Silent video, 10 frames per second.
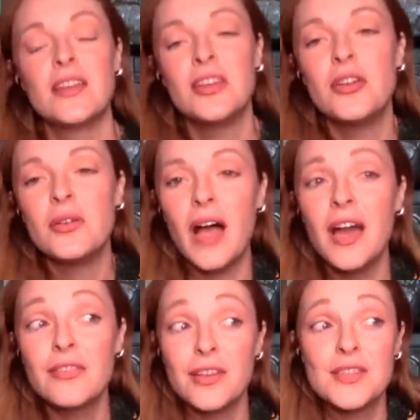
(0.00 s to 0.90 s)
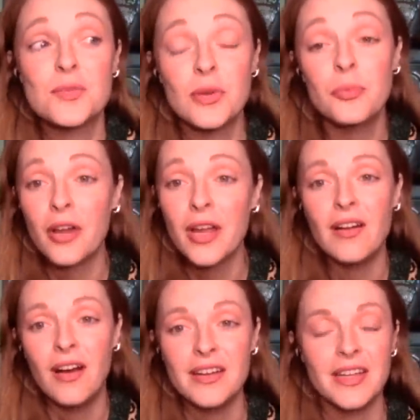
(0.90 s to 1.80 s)
you know, a lot of us were preyed
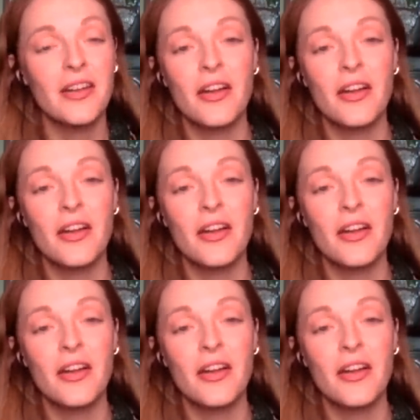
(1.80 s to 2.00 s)
on in our